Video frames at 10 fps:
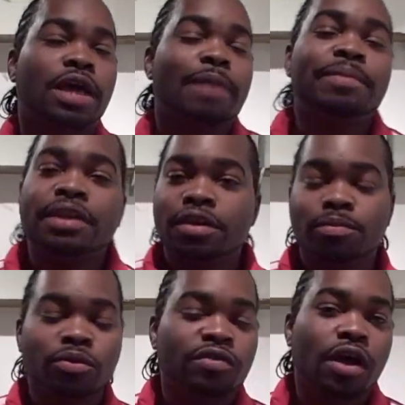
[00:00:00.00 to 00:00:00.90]
I've been in
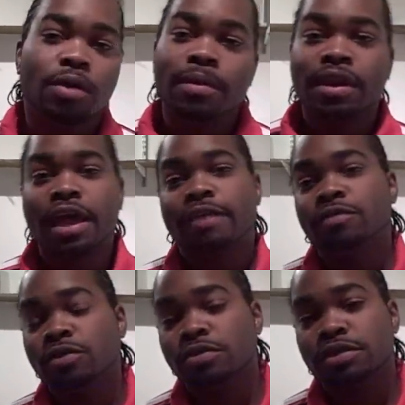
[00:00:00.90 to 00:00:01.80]
the music all my life,
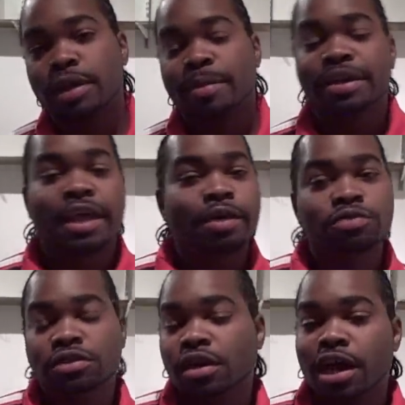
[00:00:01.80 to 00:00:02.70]
you know what I'm saying? My dad
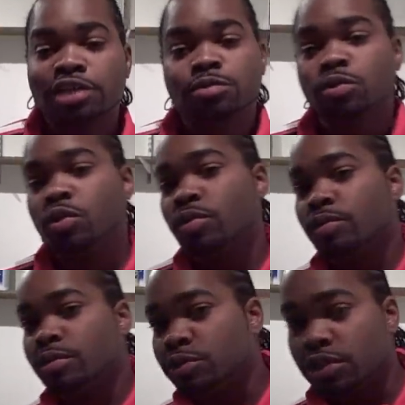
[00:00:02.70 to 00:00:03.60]
was in the gospel group
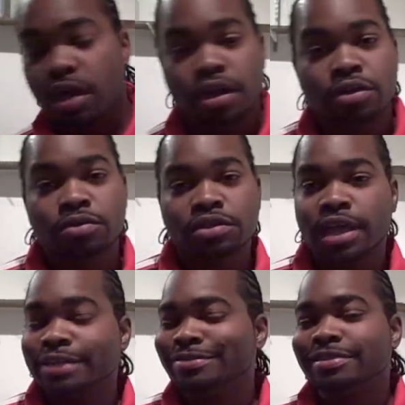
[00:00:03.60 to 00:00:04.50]
when we was young, you know what I'm
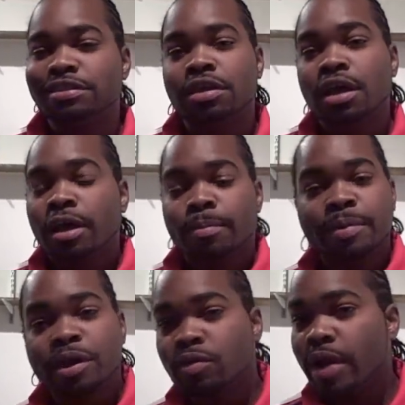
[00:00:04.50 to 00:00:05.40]
saying? I used to
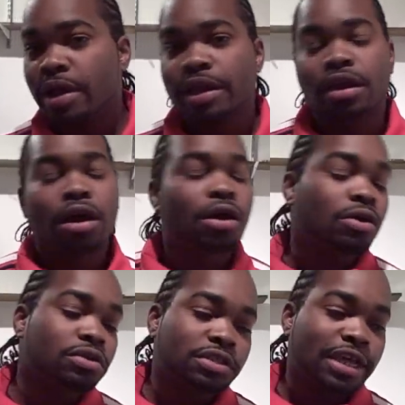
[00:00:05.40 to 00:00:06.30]
just be around that
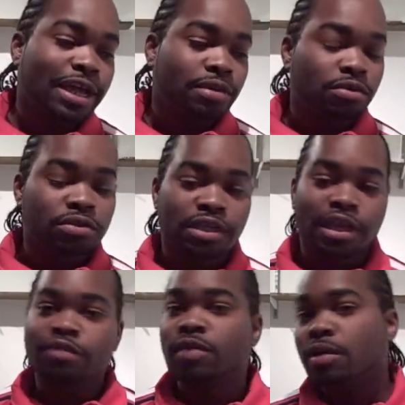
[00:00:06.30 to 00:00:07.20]
all the time, you know what I'm
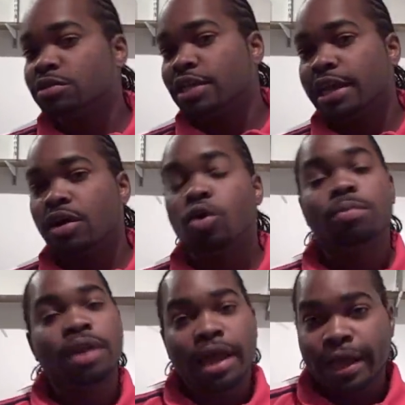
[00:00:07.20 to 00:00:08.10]
saying? That's when I was staying in
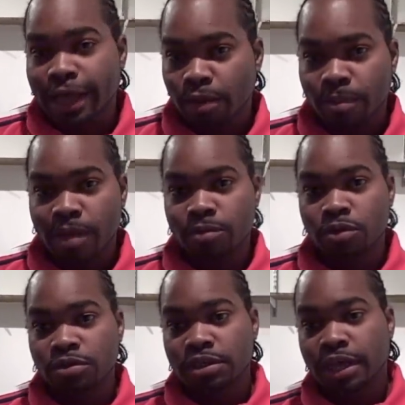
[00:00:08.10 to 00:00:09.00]
Opelika, Alabama, you
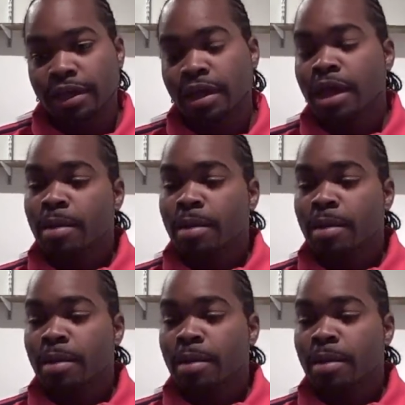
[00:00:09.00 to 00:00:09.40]
know what I'm saying?